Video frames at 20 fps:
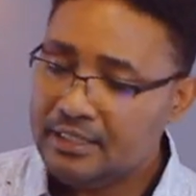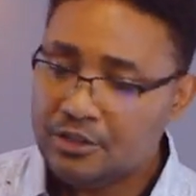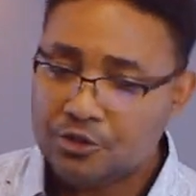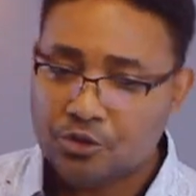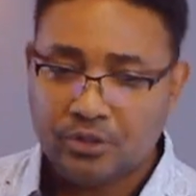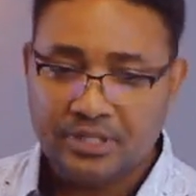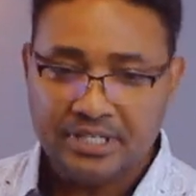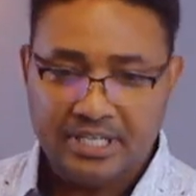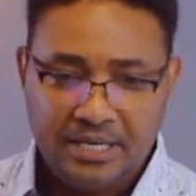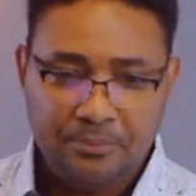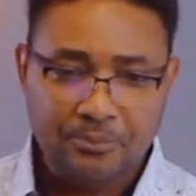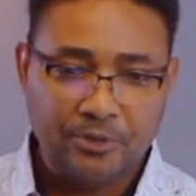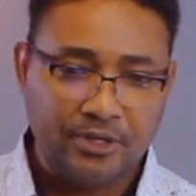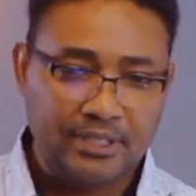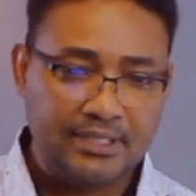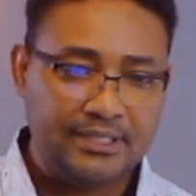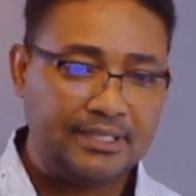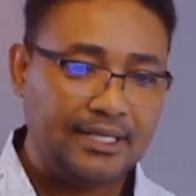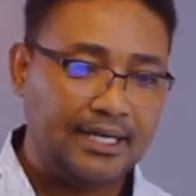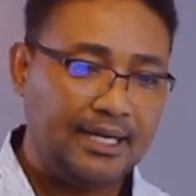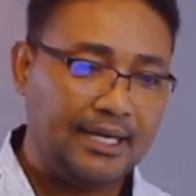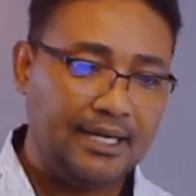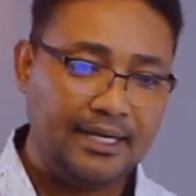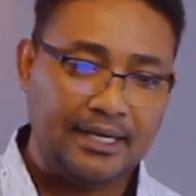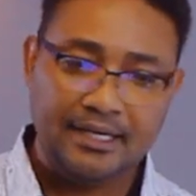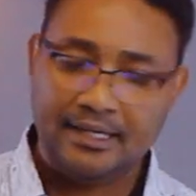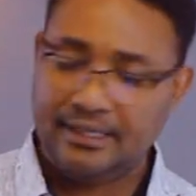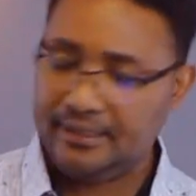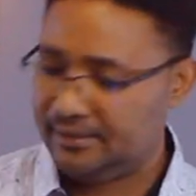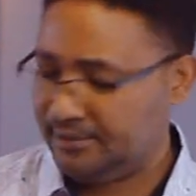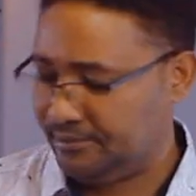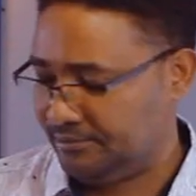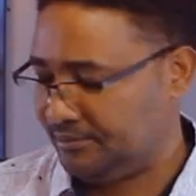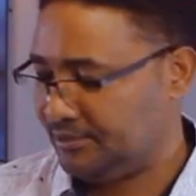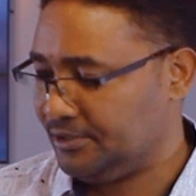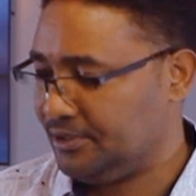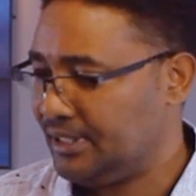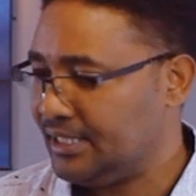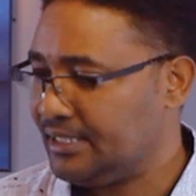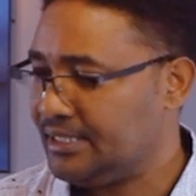So Nimrod, at
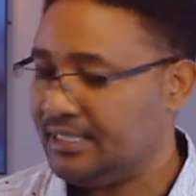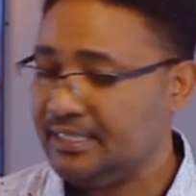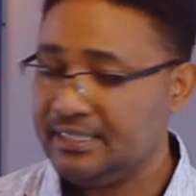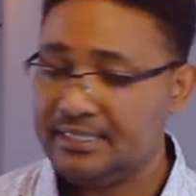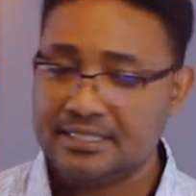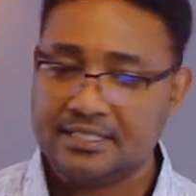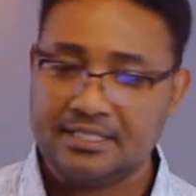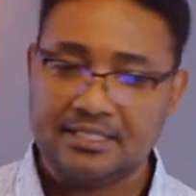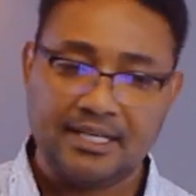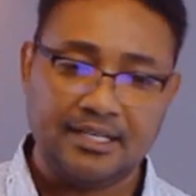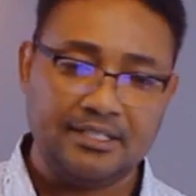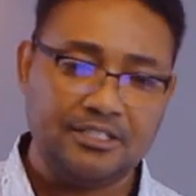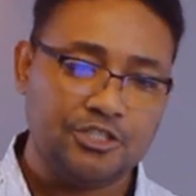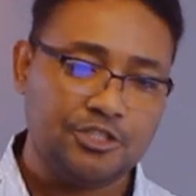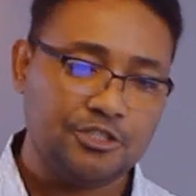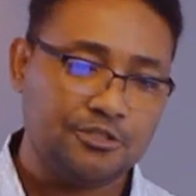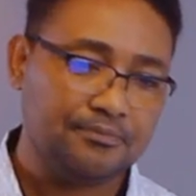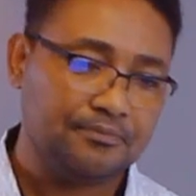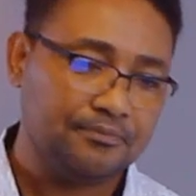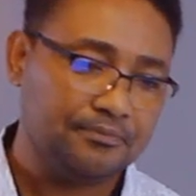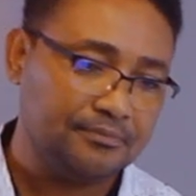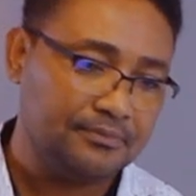a later stage,